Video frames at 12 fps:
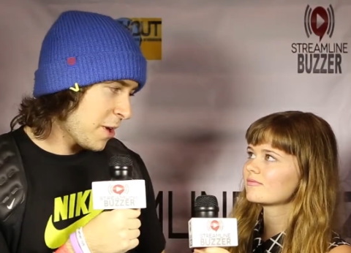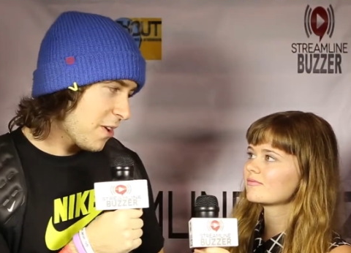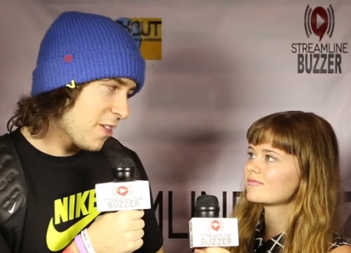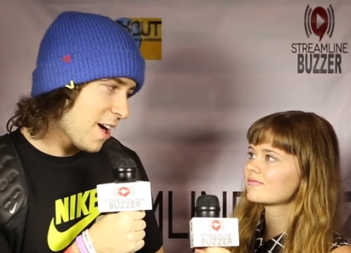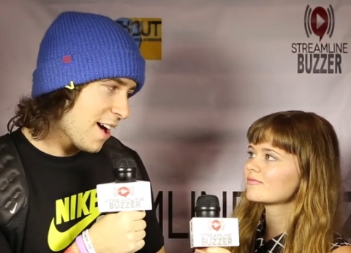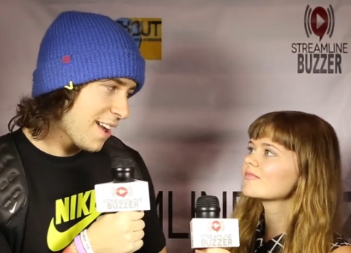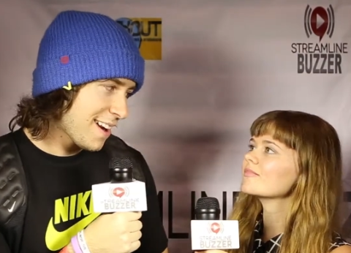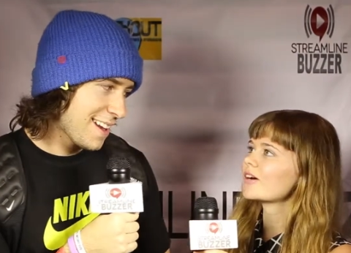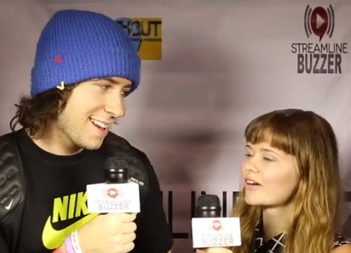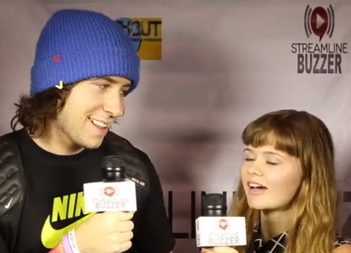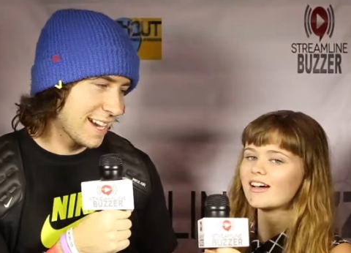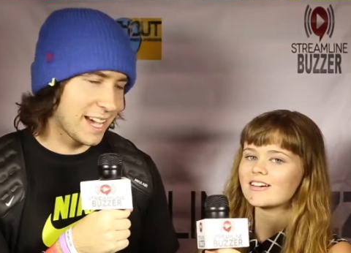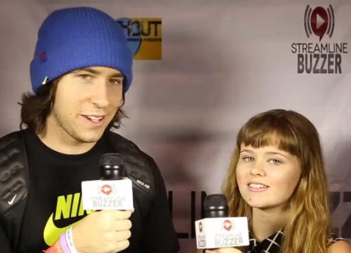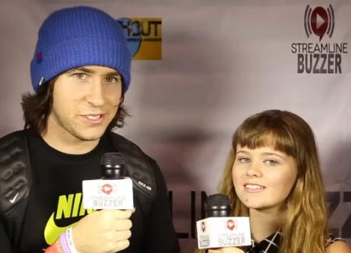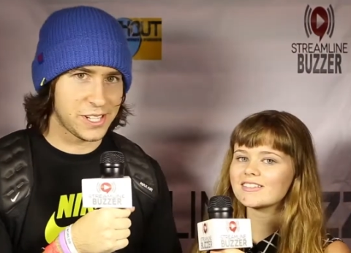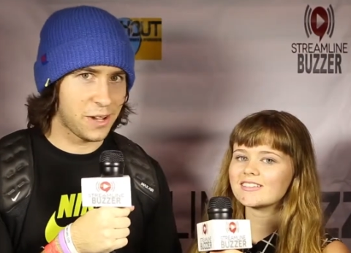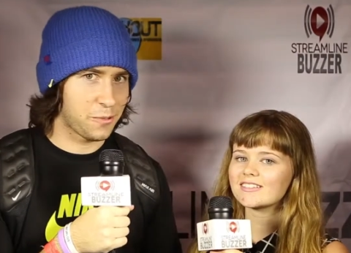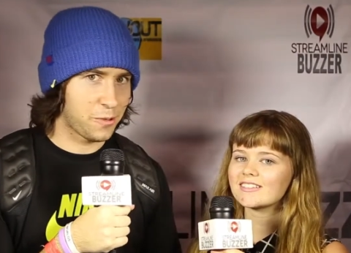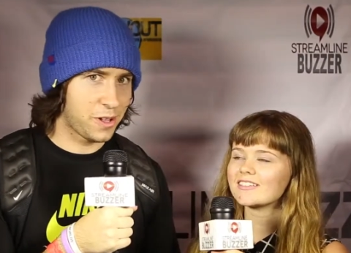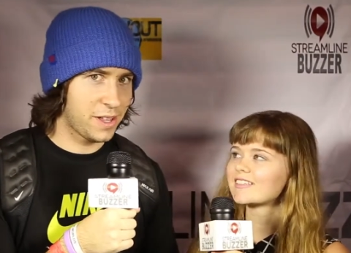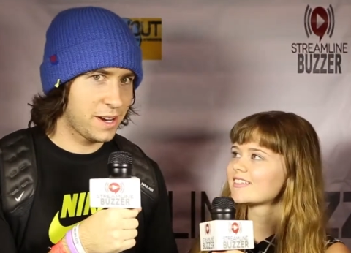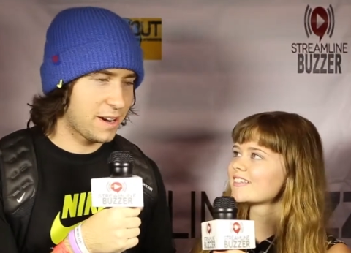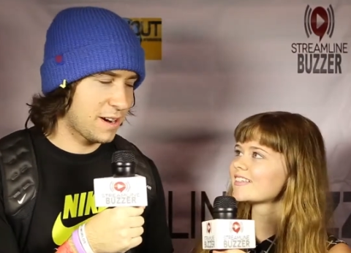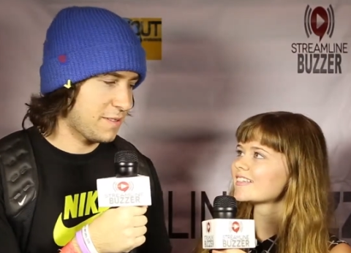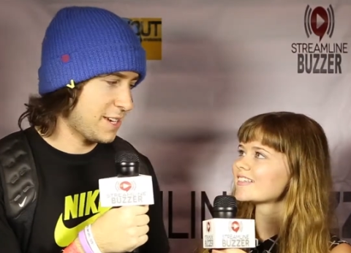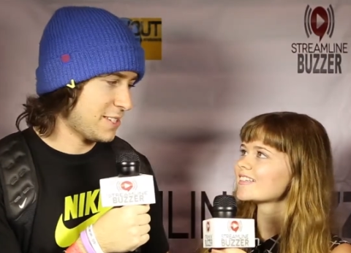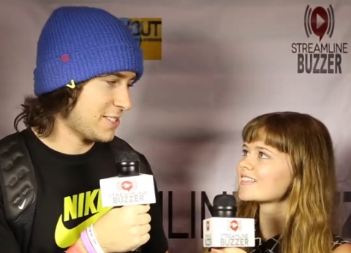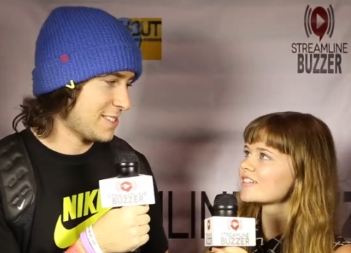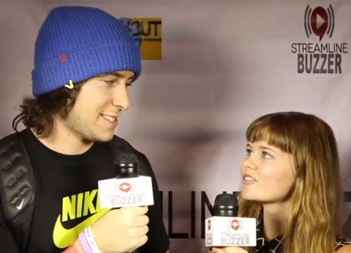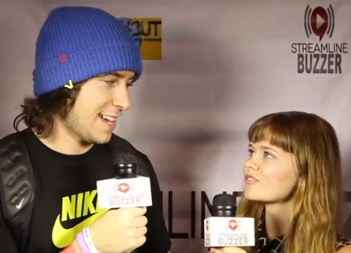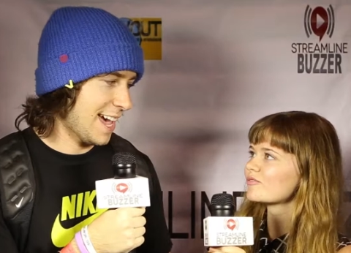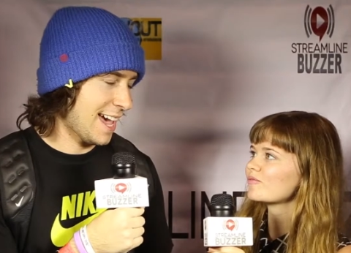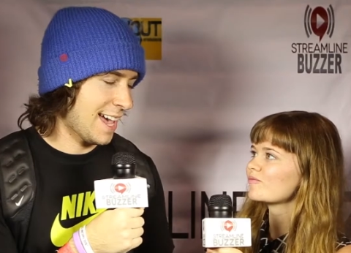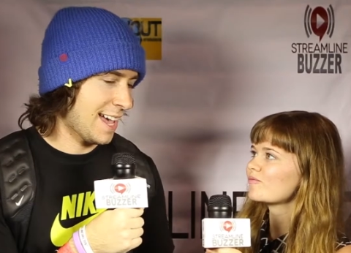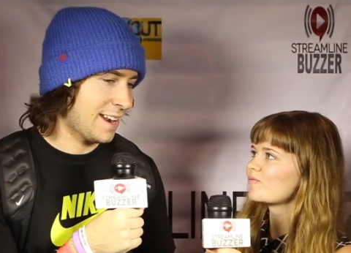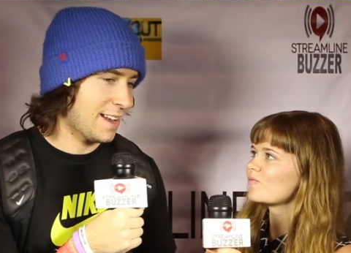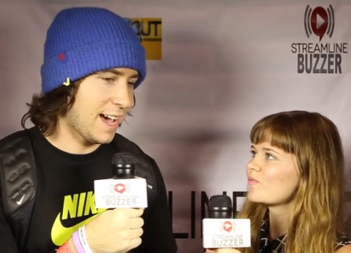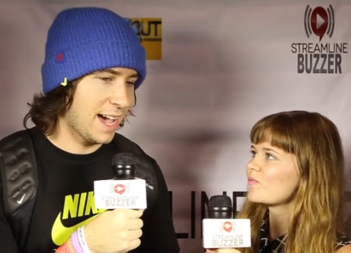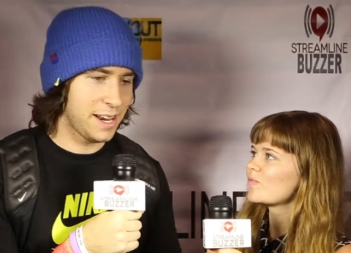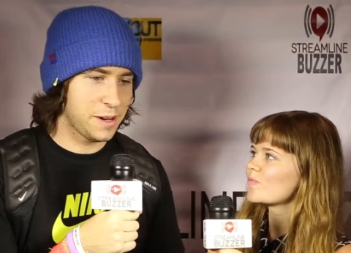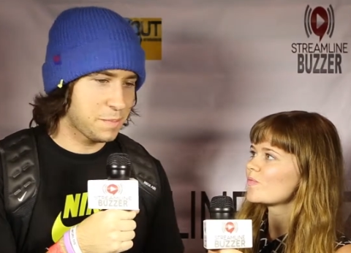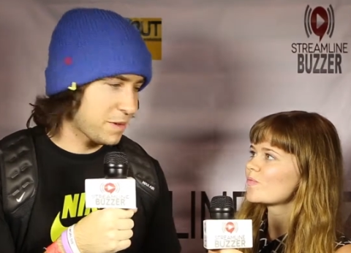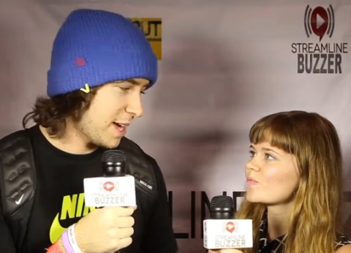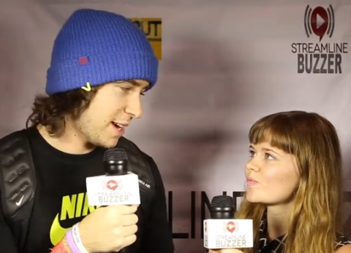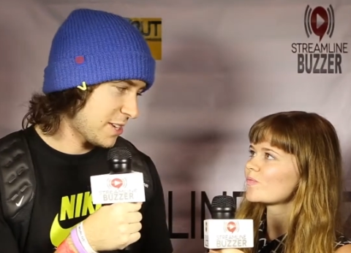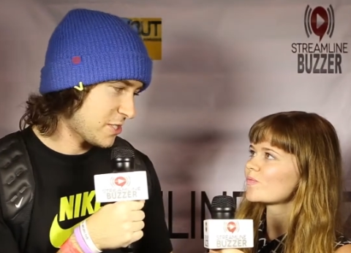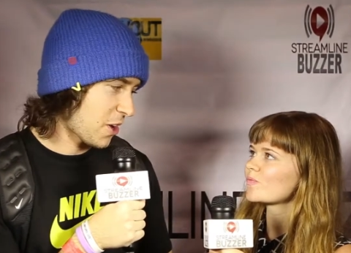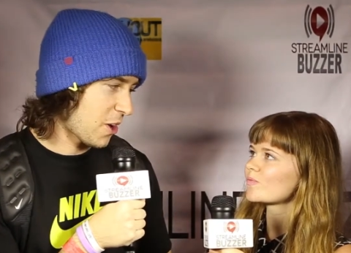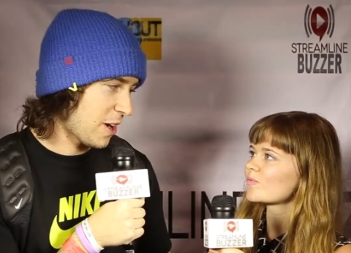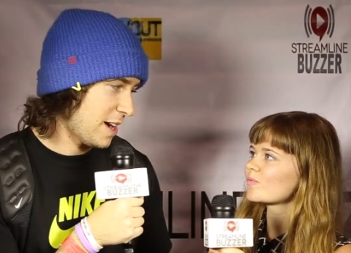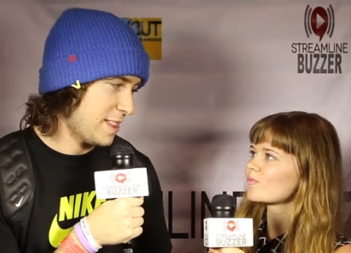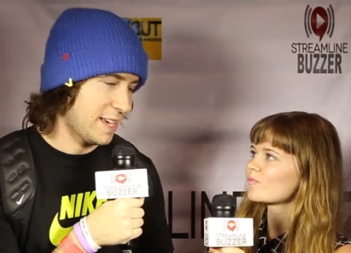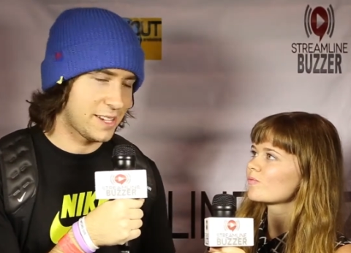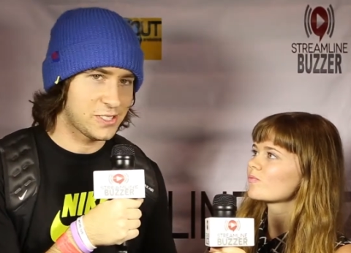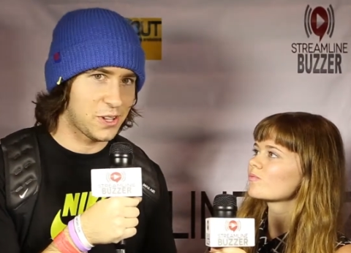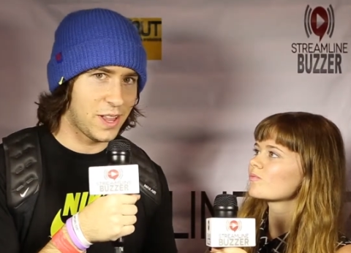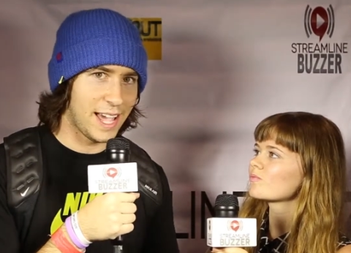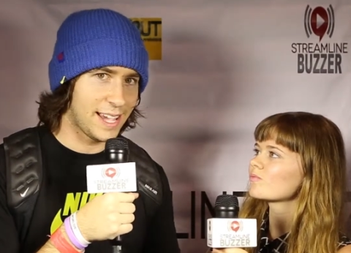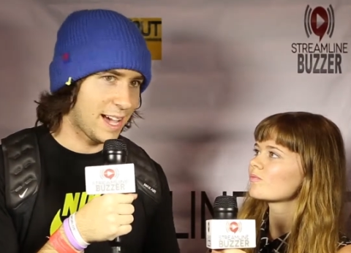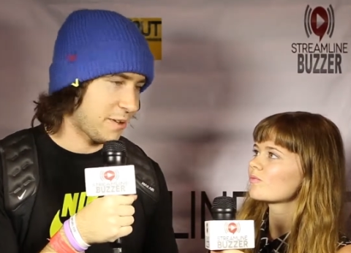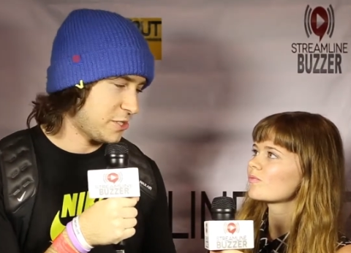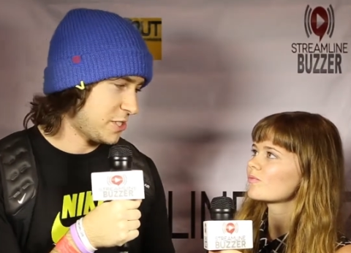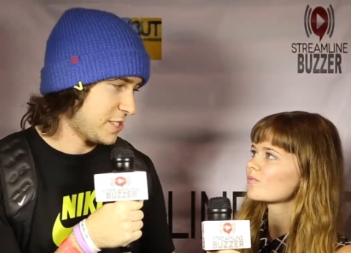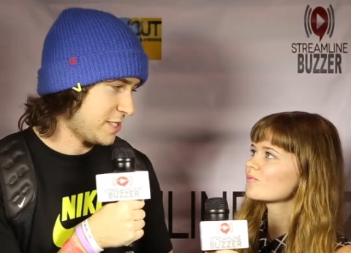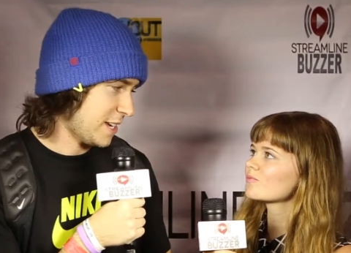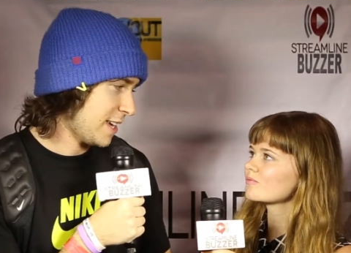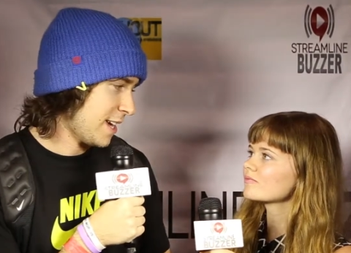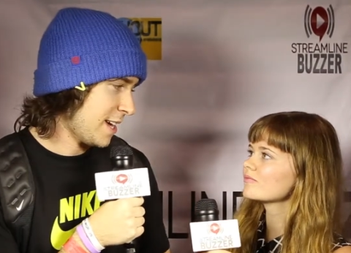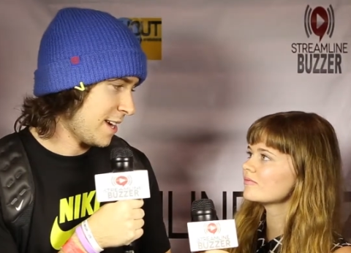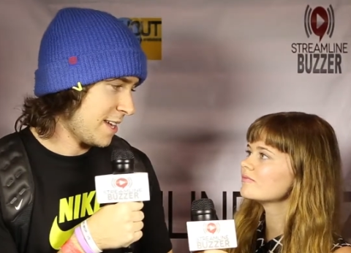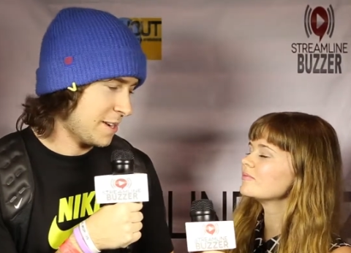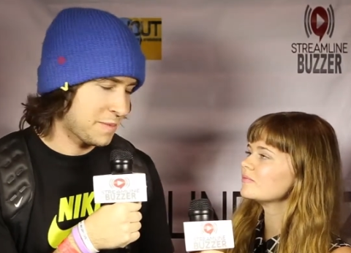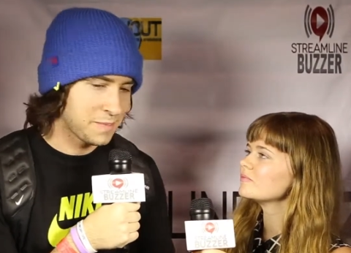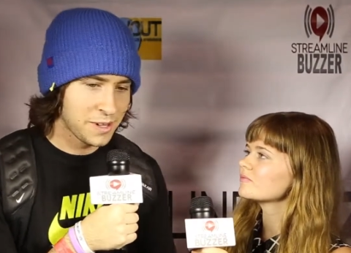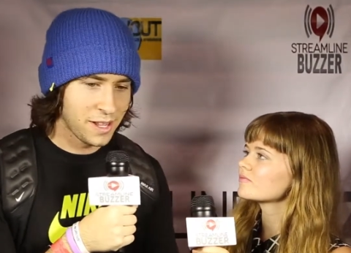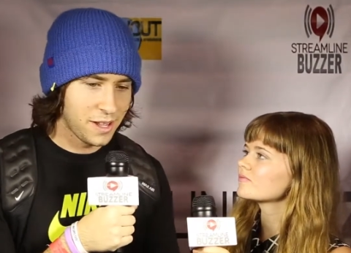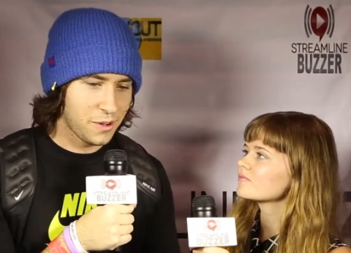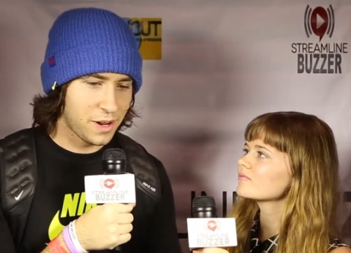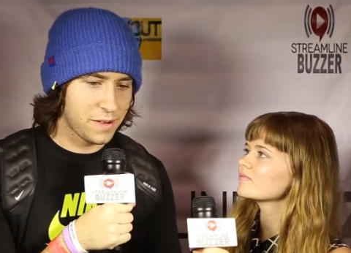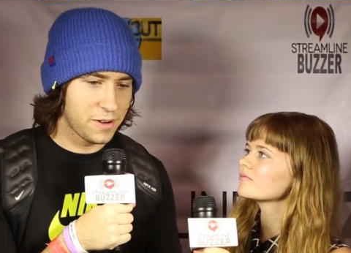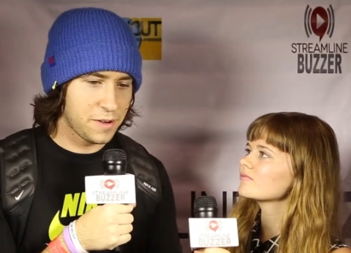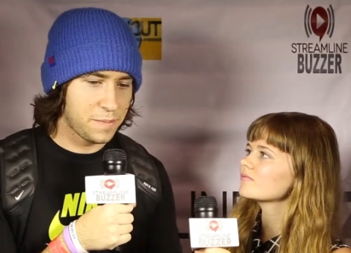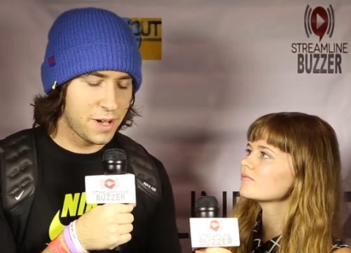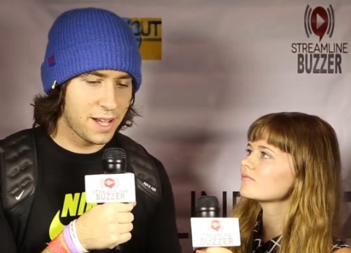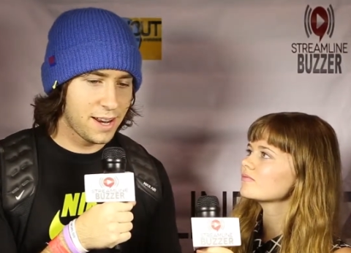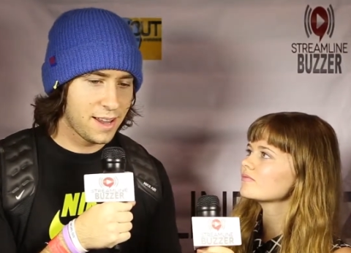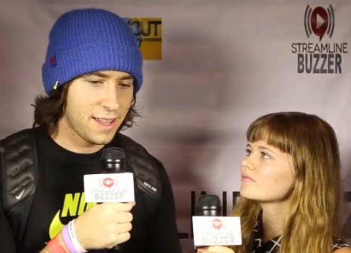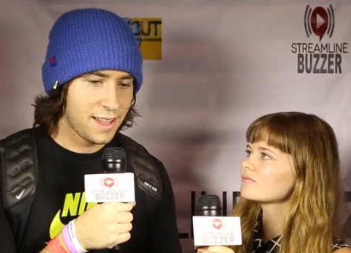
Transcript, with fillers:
Speaker 1: me a lot. Okay. Like I used to get really nervous mm -hmm. and I didn't play guitar or anything, so like I was just singing and whatever. But